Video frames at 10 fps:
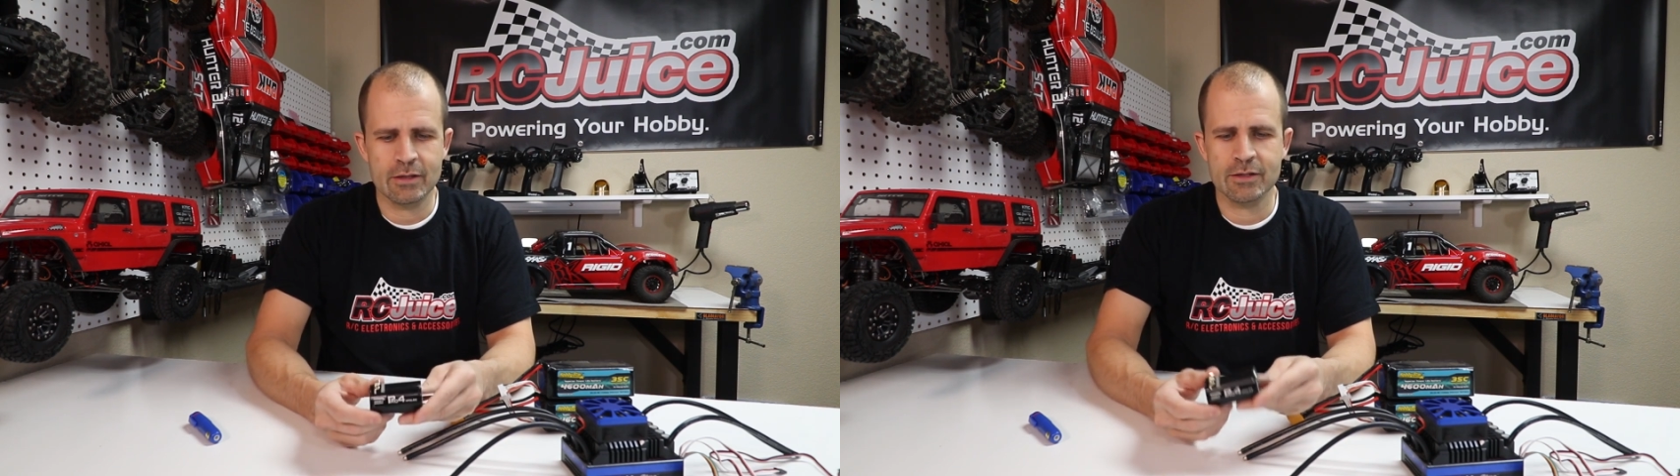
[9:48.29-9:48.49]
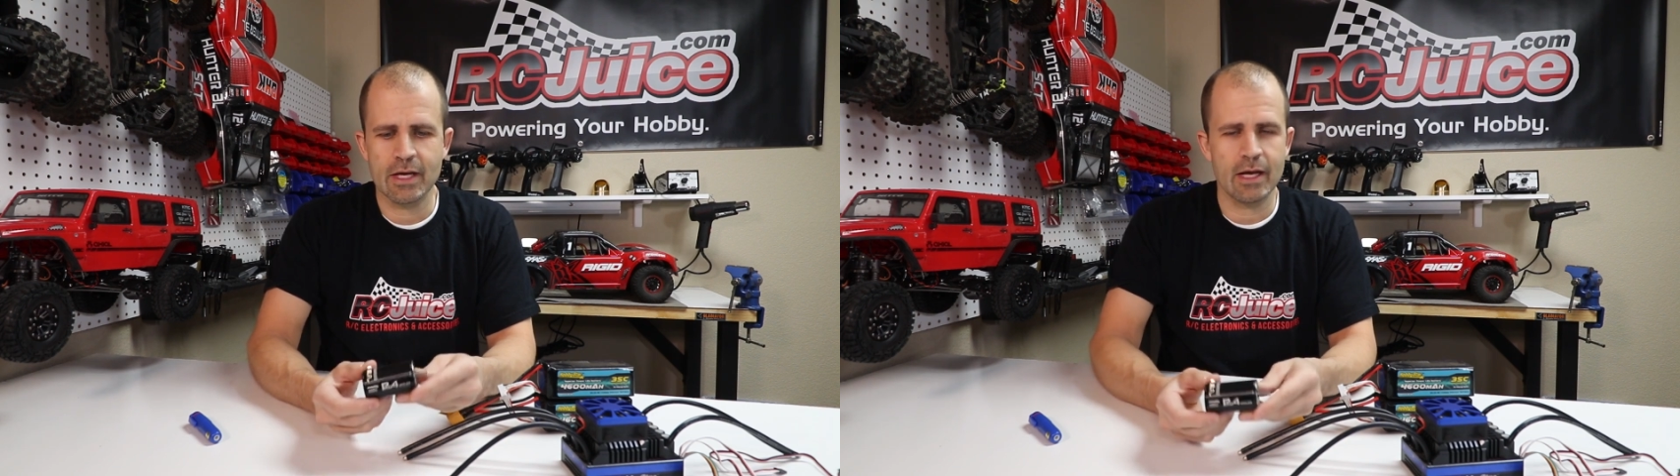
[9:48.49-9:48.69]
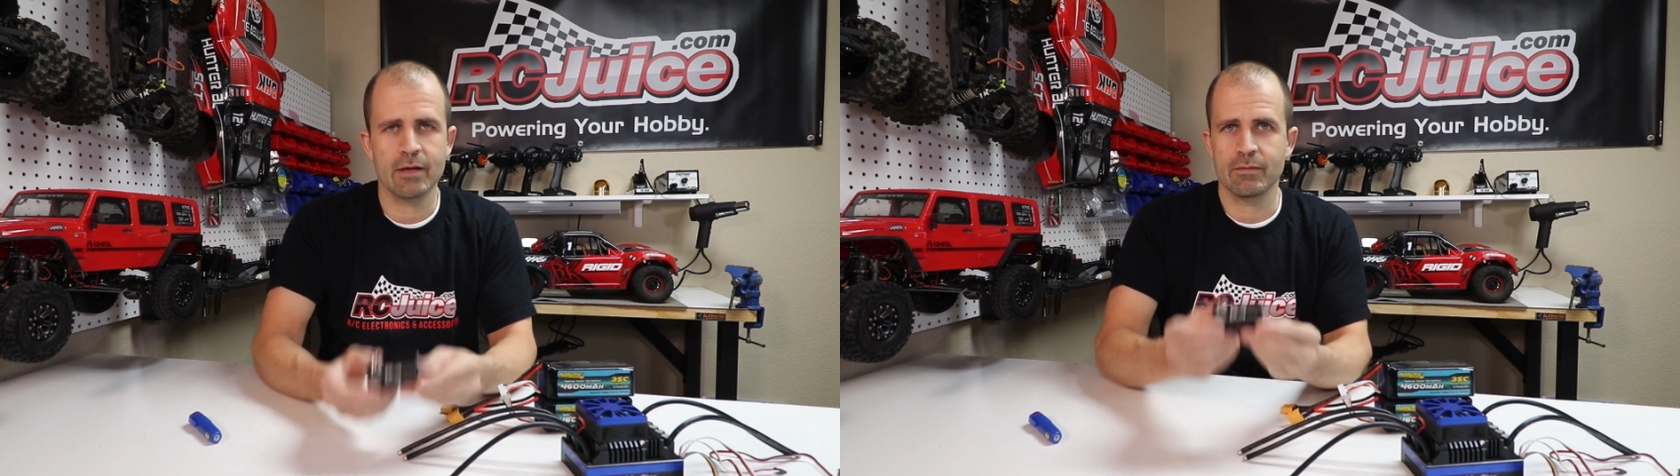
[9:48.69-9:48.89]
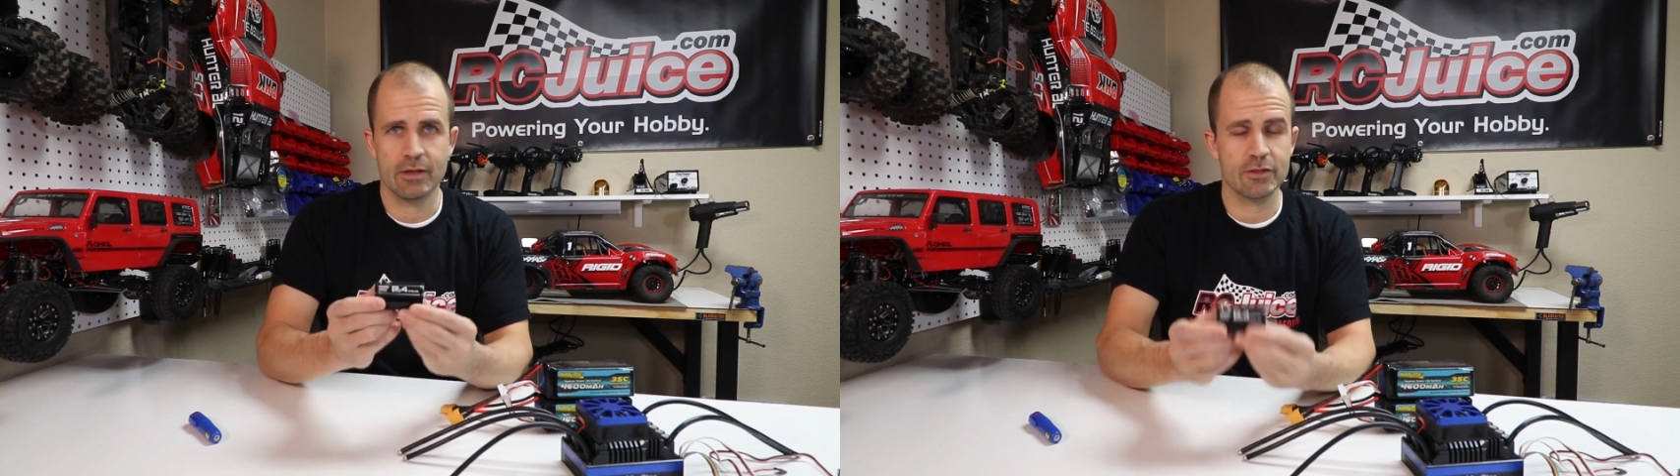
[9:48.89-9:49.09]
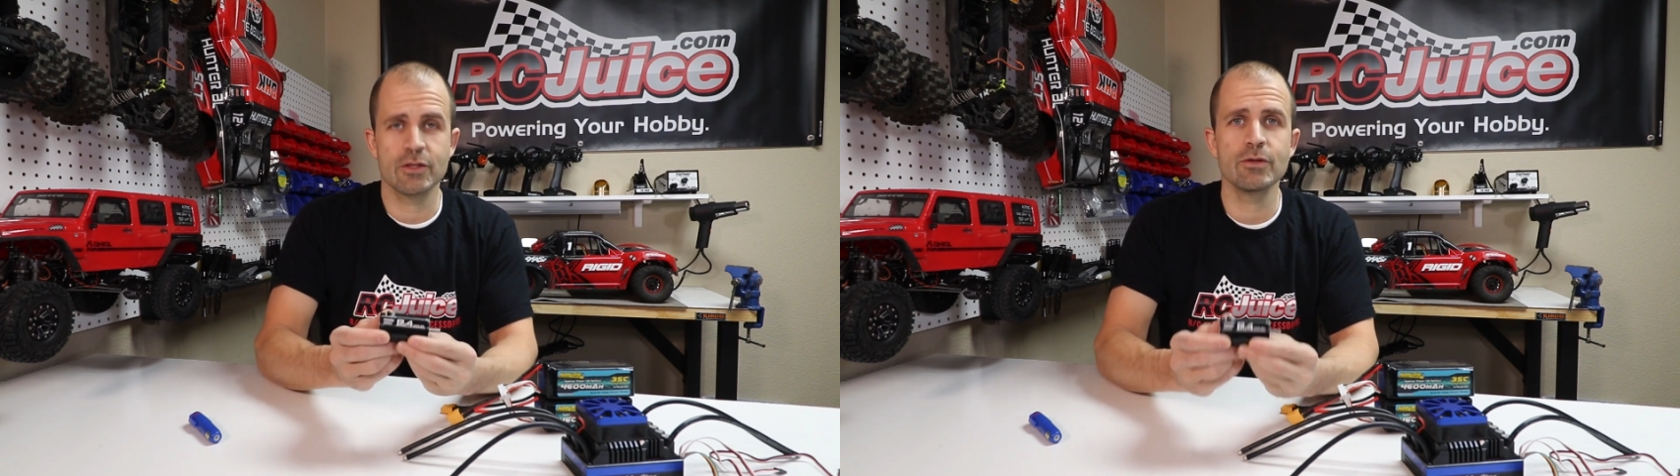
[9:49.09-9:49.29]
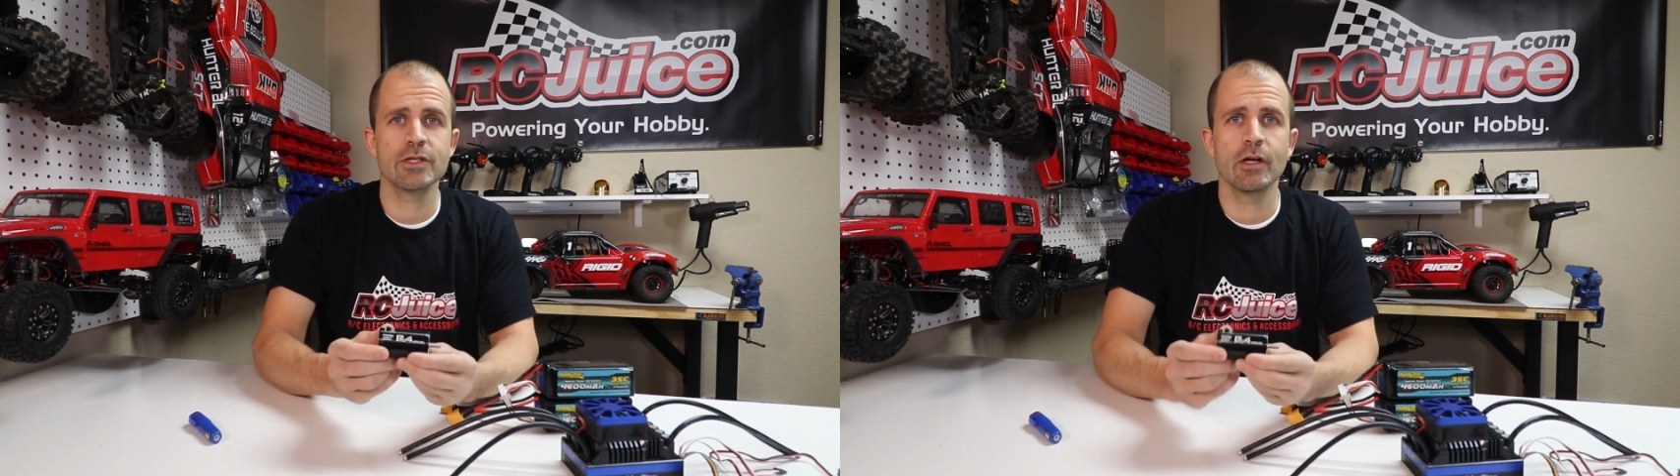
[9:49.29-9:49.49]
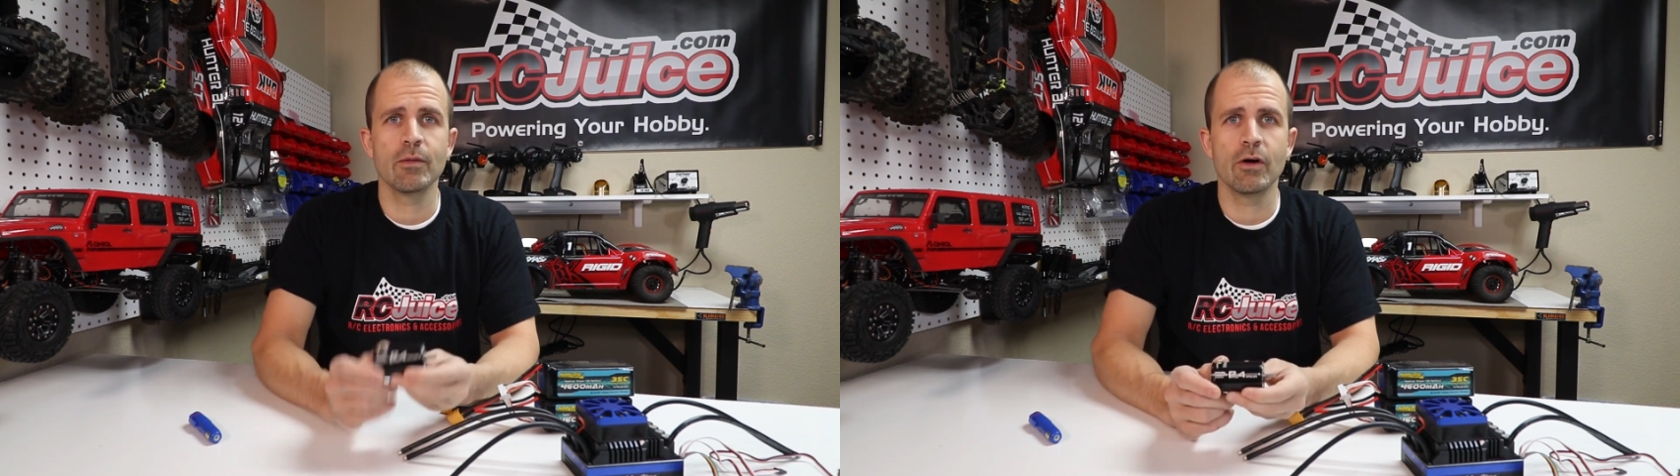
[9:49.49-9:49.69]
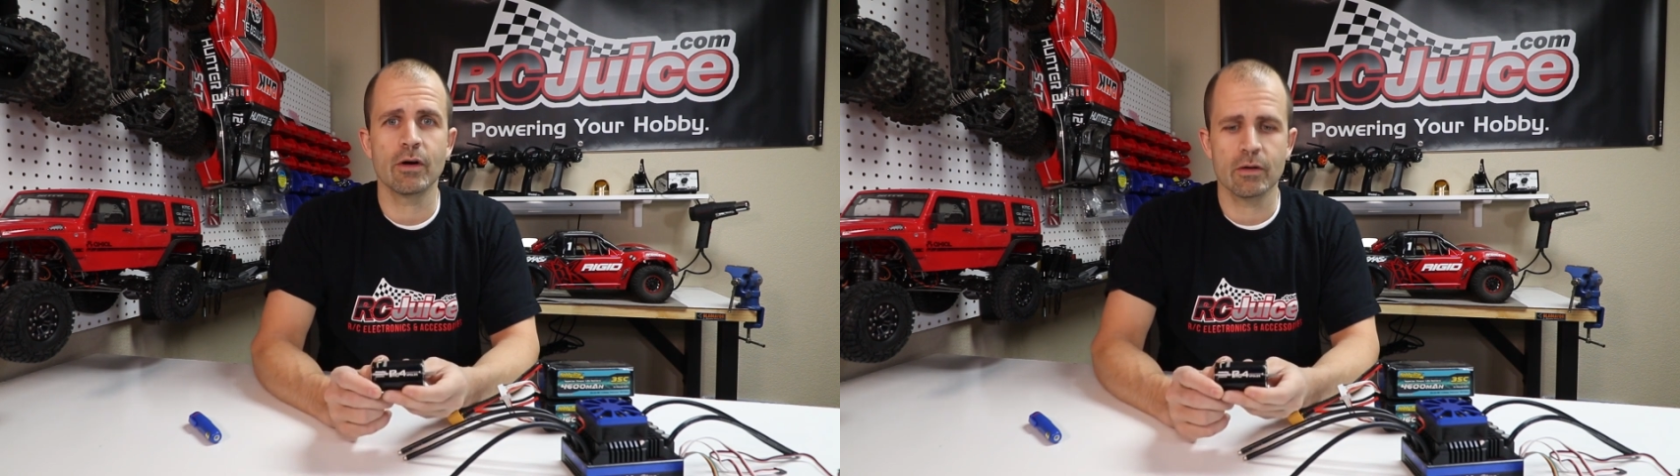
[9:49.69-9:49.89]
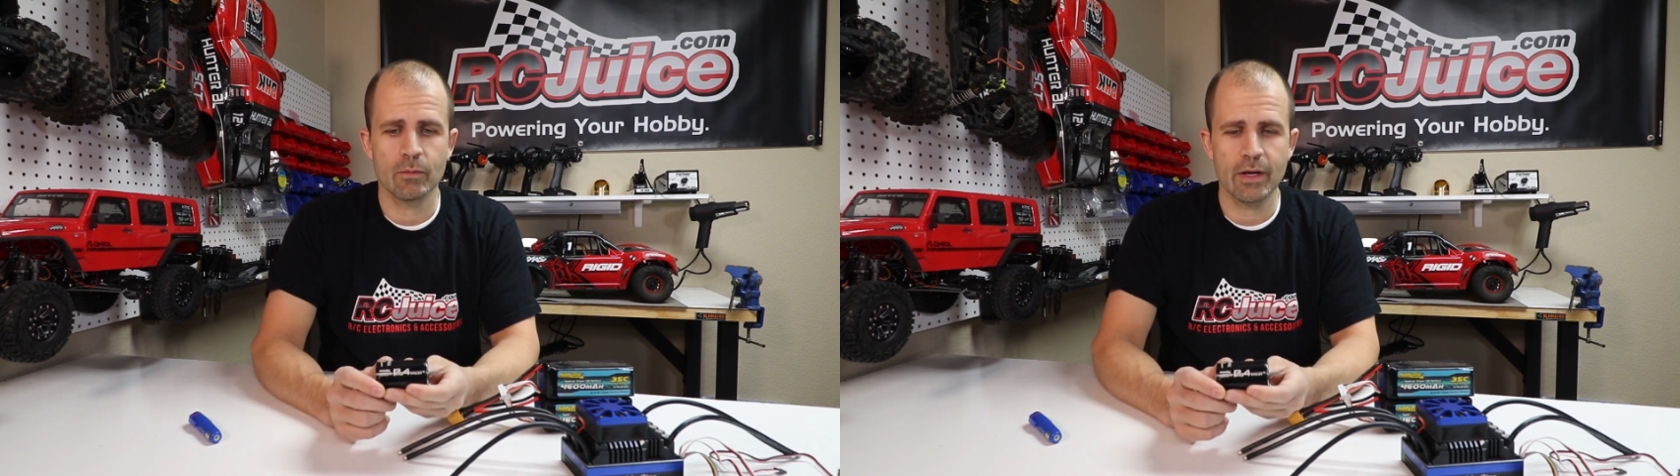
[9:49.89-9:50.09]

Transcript: say this two cell motor,